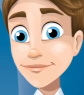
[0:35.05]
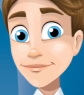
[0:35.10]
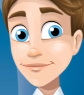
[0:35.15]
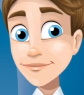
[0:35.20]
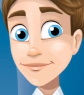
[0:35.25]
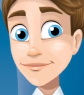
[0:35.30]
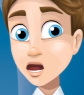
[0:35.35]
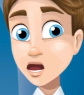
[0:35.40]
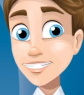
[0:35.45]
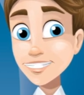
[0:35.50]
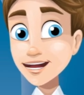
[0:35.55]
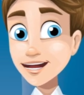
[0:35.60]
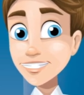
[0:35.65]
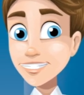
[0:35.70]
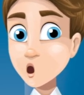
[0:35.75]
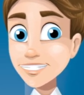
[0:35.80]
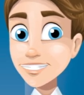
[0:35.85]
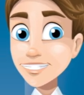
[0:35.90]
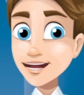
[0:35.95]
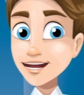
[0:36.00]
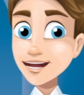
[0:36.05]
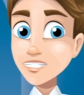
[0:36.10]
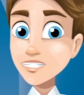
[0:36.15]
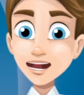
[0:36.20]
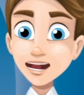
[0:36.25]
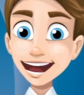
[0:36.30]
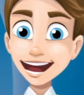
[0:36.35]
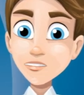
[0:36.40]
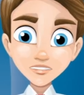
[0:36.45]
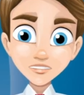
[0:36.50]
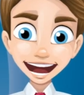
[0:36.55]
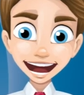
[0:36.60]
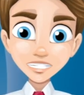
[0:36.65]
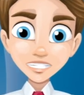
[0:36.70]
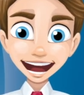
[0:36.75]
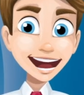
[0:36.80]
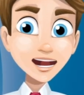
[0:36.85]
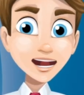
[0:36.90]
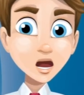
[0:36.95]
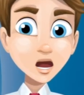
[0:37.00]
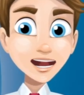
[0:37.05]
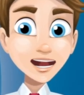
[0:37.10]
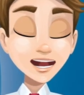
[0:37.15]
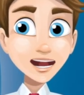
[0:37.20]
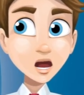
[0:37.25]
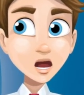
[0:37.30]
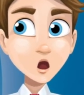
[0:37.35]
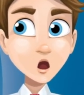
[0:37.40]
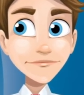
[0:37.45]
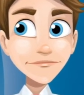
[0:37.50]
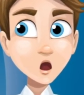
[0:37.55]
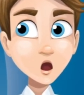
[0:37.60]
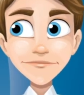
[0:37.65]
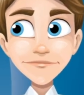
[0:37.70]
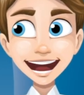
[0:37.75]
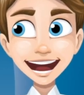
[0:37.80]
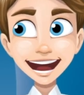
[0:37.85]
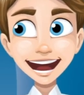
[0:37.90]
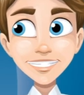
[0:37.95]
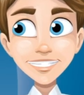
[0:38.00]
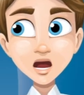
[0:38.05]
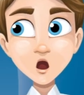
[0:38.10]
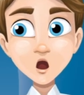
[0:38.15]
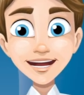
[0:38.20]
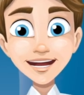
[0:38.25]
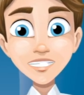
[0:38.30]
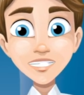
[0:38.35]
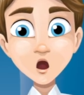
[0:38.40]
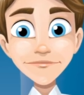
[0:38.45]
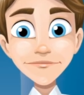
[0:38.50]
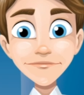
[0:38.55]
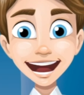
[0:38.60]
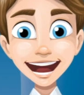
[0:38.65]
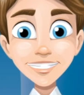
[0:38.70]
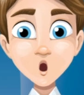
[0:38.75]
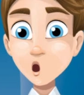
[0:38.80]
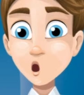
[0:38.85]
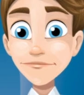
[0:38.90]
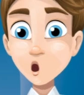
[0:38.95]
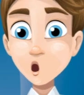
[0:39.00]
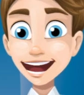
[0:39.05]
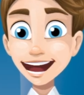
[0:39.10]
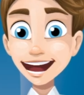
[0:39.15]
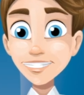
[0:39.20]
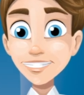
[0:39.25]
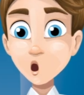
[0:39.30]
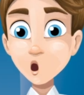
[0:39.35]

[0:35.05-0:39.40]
Frothy contains Lipase along with our proprietary surfactant blend